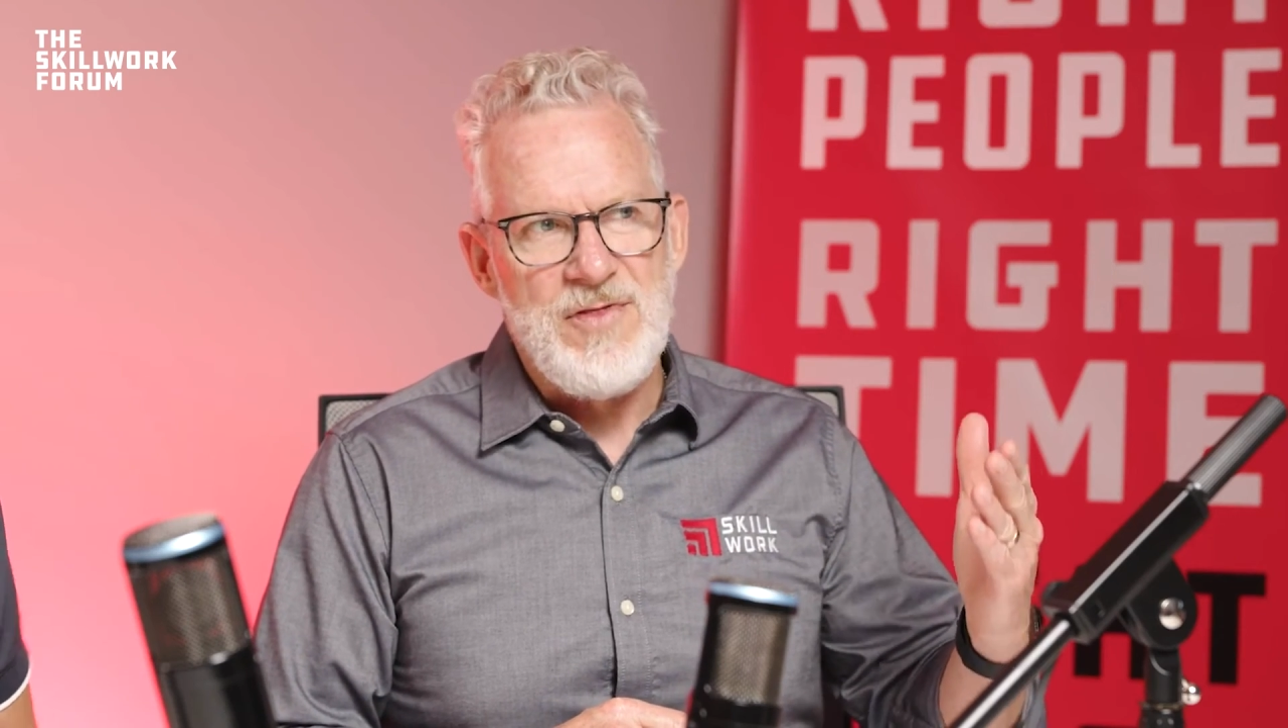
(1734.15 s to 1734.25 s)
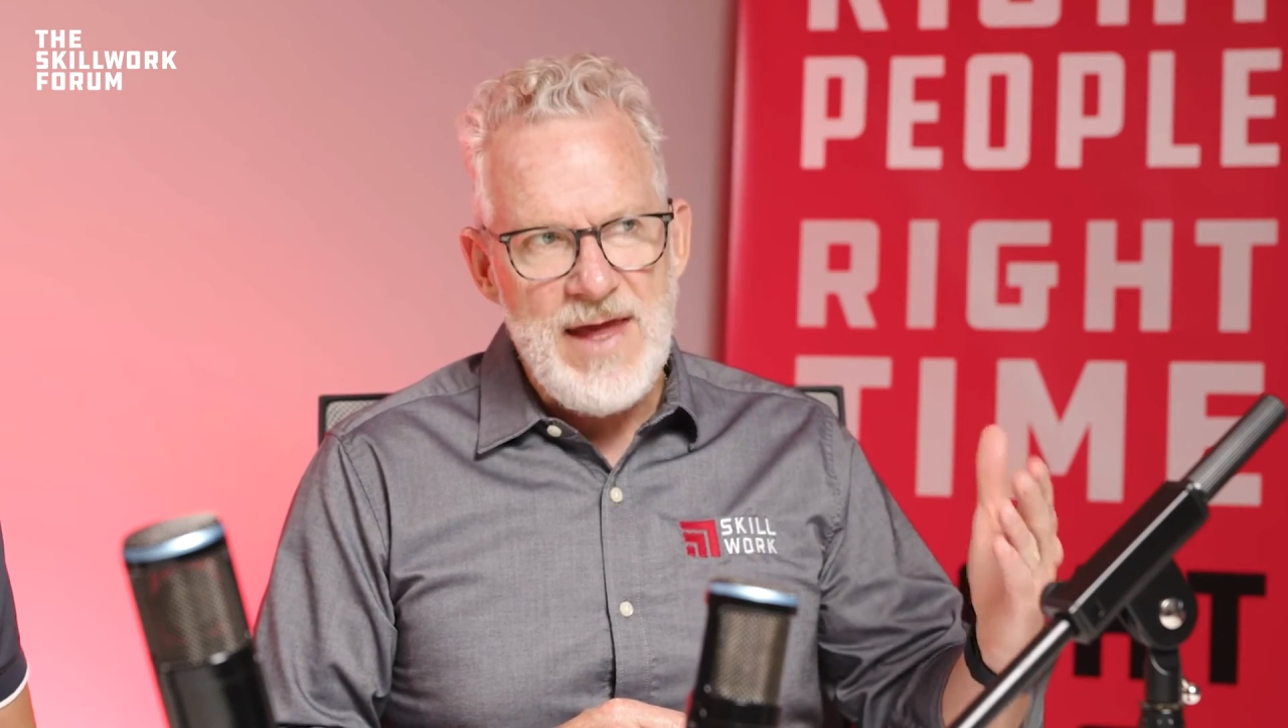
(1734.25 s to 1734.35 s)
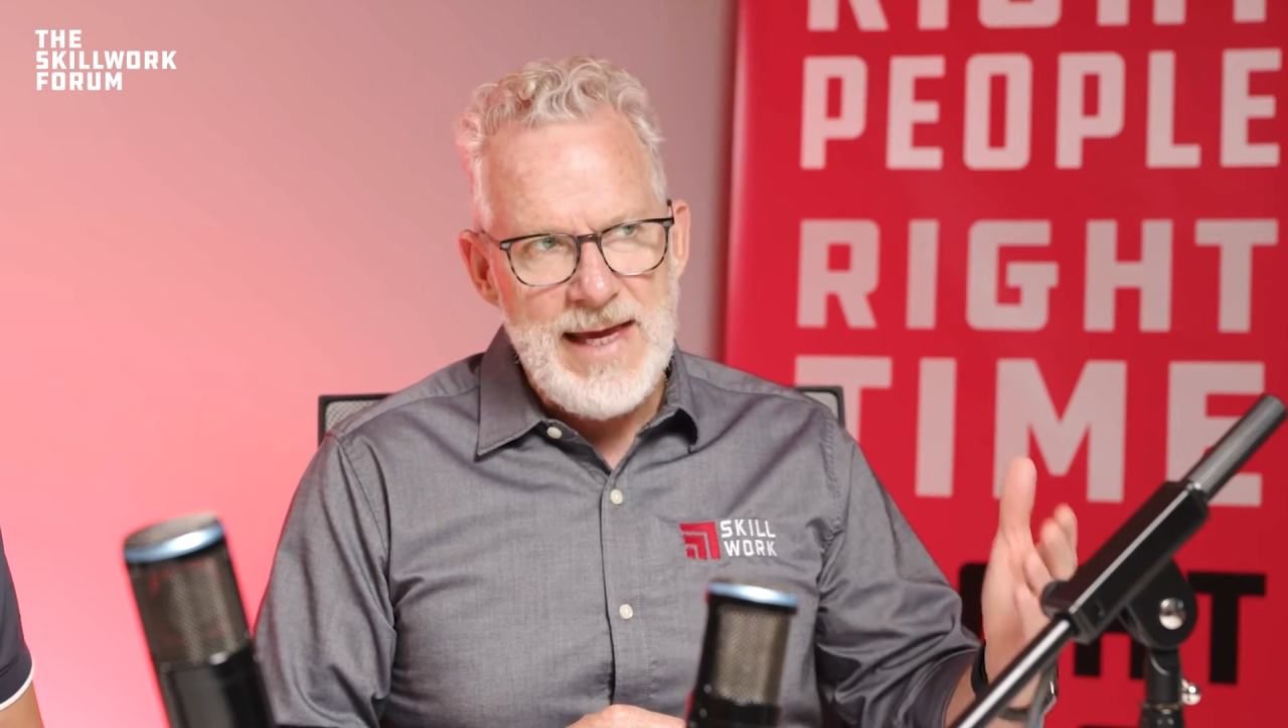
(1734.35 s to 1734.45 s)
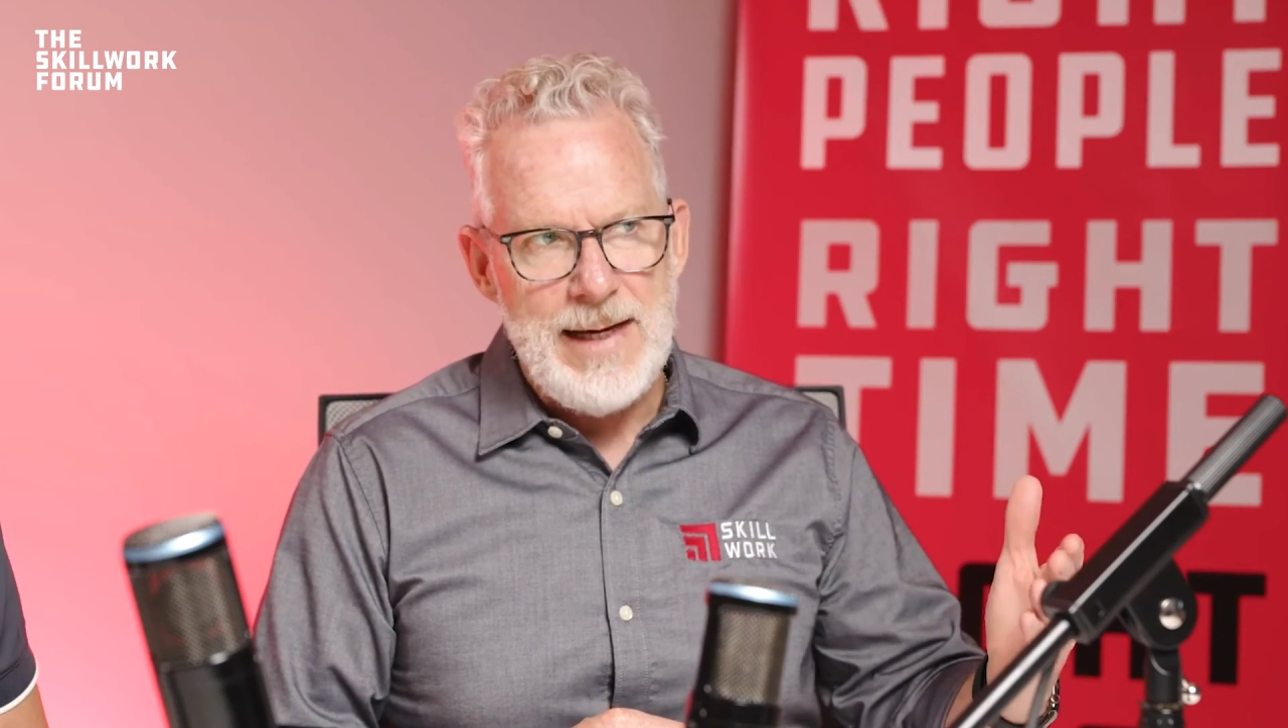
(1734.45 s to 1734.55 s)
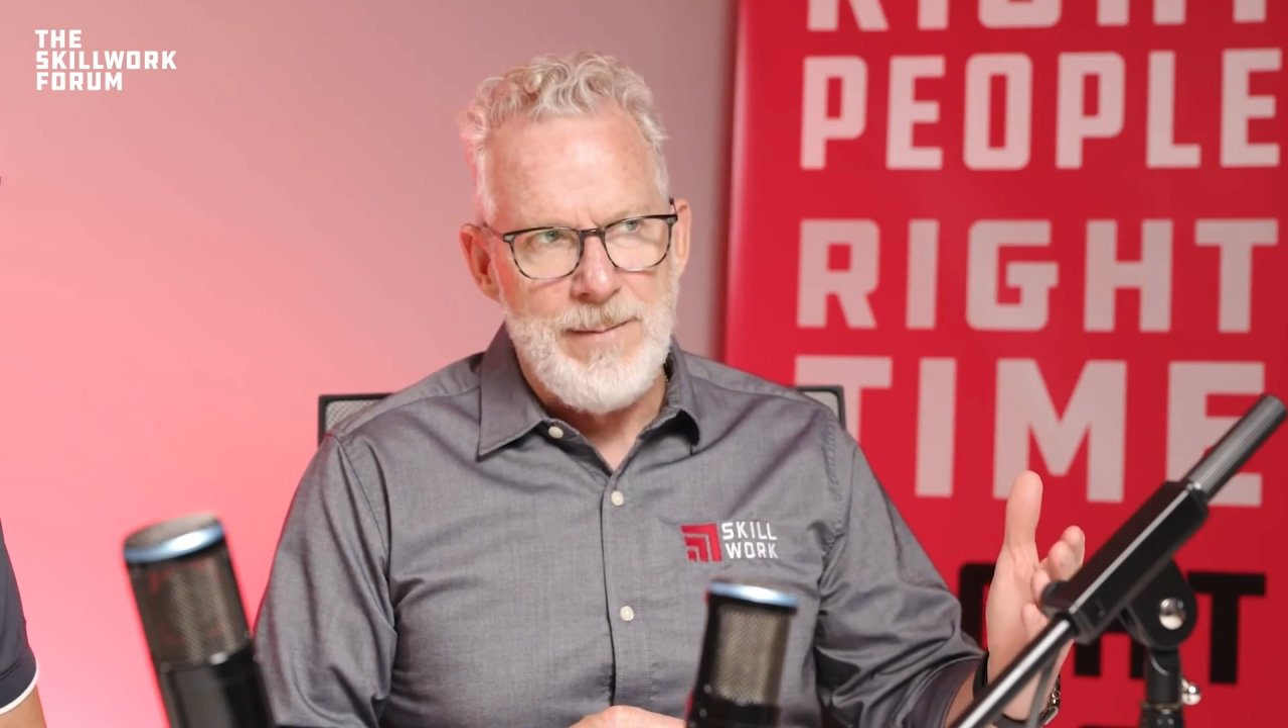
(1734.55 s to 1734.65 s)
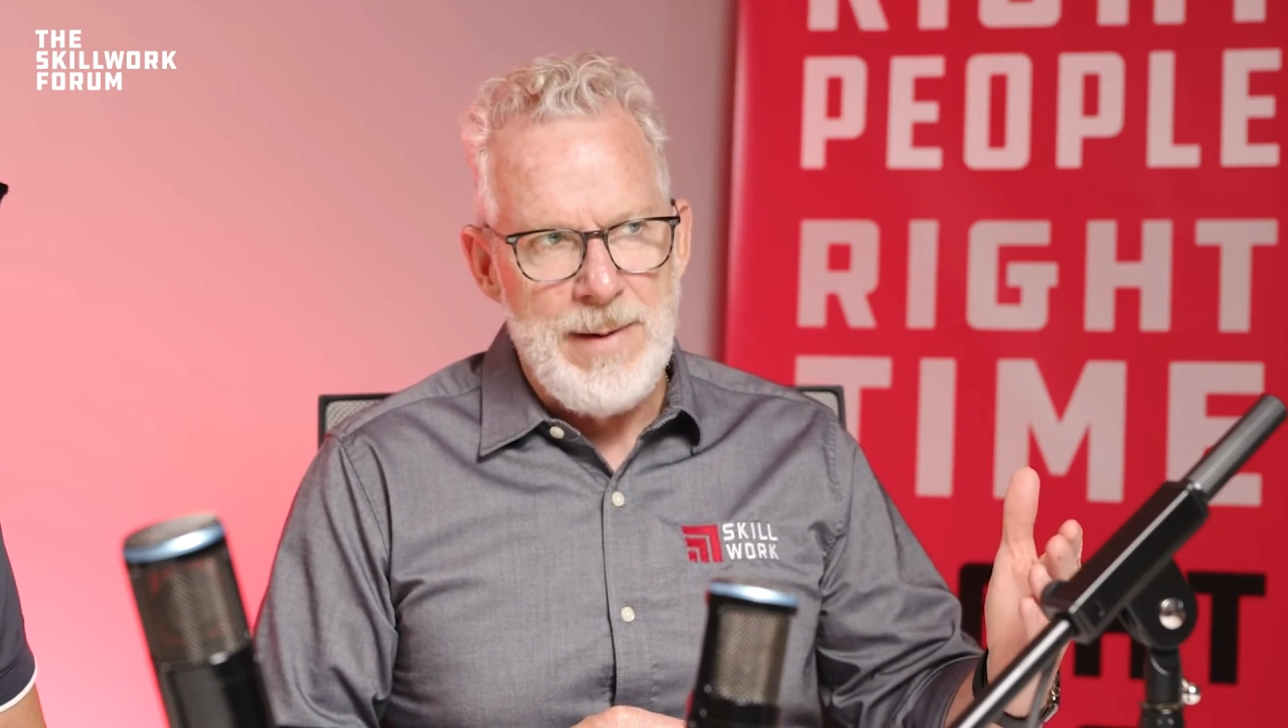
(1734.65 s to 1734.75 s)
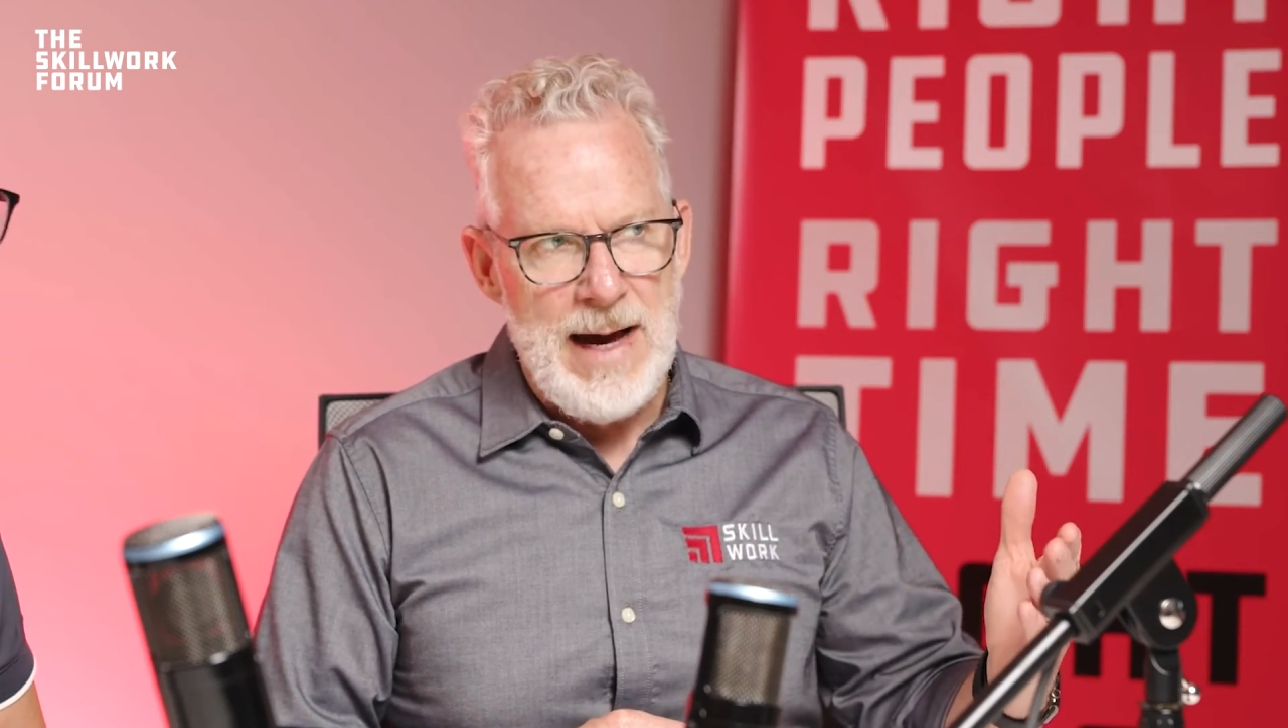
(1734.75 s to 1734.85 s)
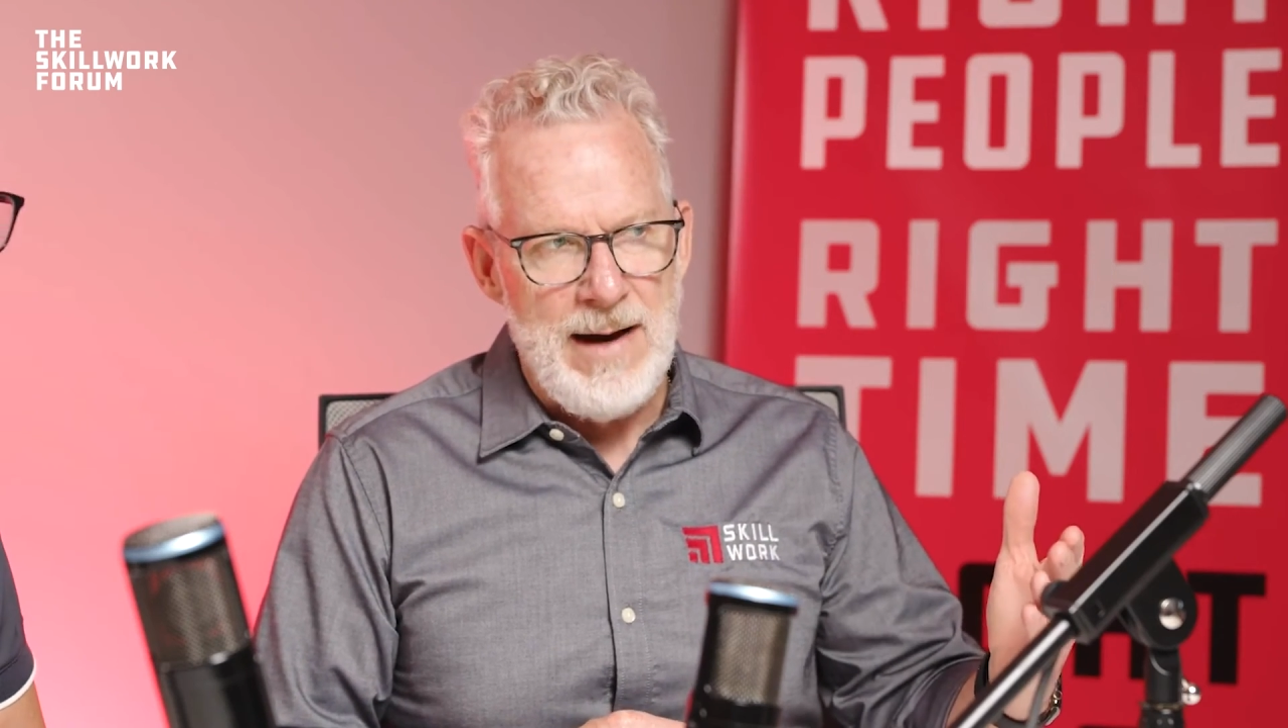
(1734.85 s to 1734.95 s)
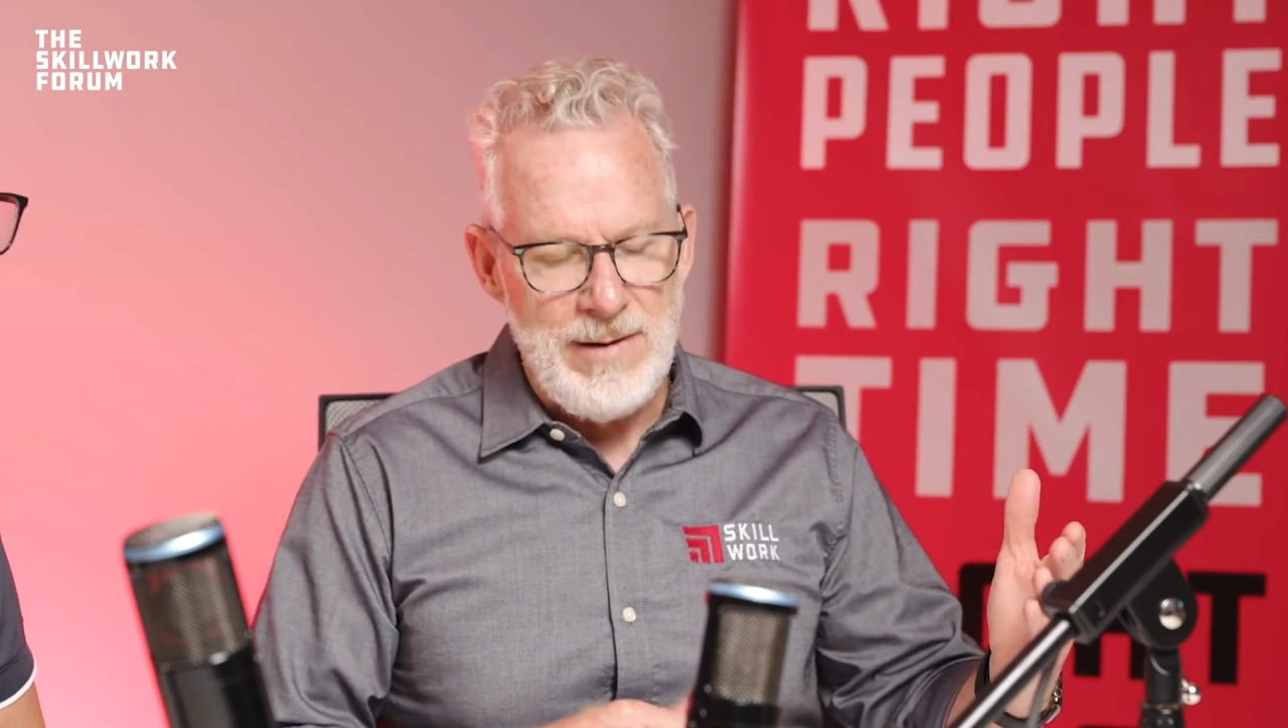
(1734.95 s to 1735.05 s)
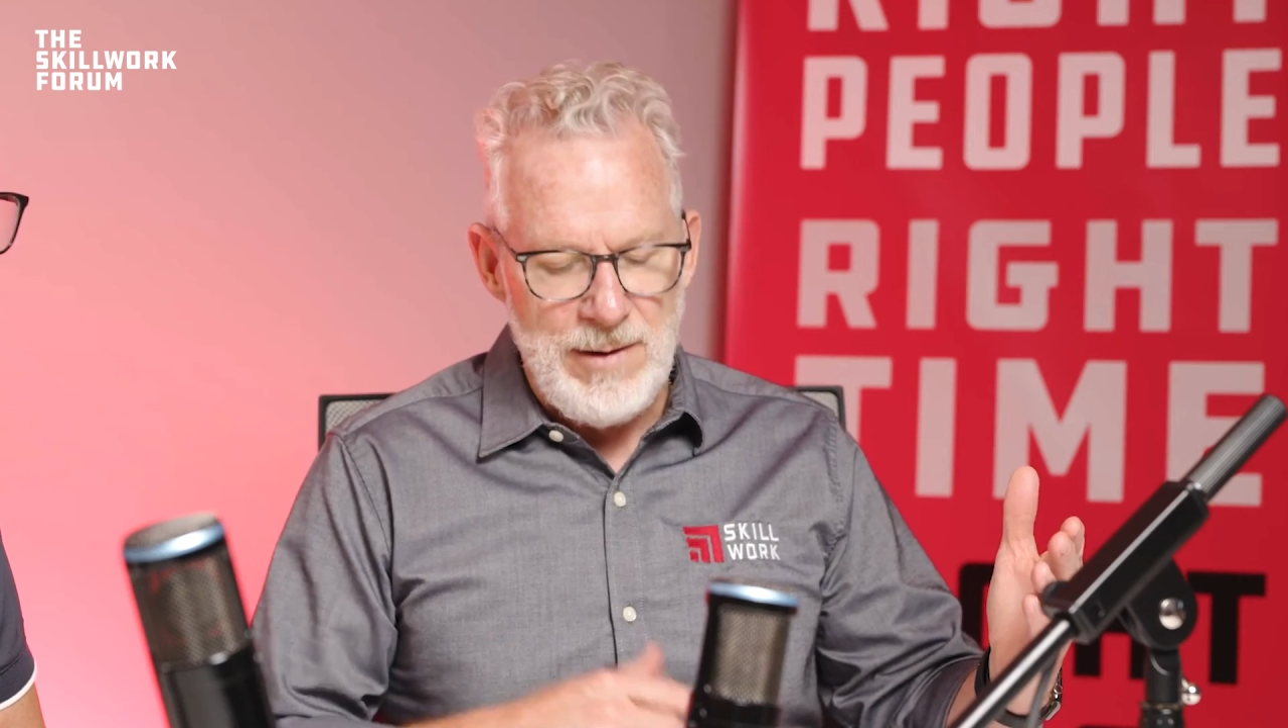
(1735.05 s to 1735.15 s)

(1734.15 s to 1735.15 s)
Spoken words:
think about